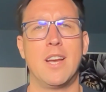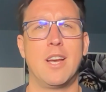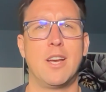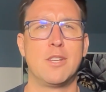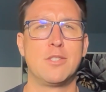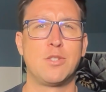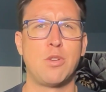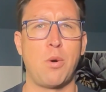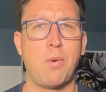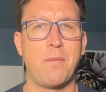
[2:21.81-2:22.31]

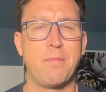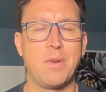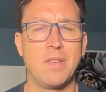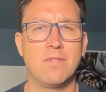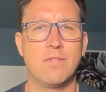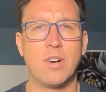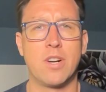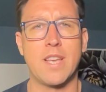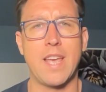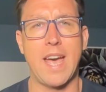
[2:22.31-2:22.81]
So if we
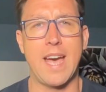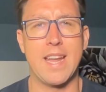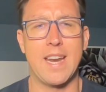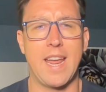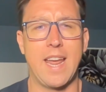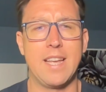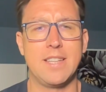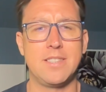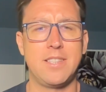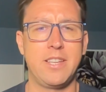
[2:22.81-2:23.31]
look at
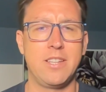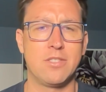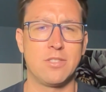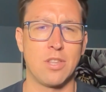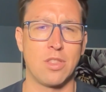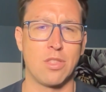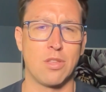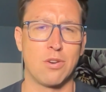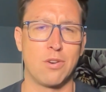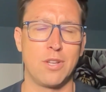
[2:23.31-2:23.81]
18 to
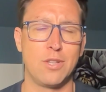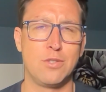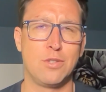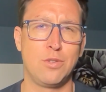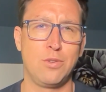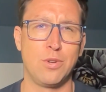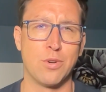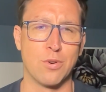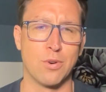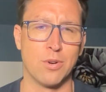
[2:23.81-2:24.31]
32
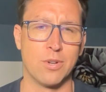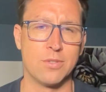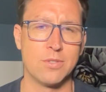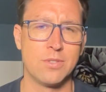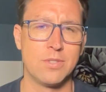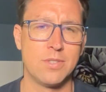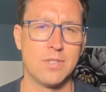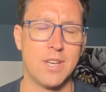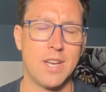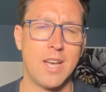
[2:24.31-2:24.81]
year
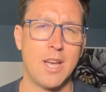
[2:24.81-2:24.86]
olds,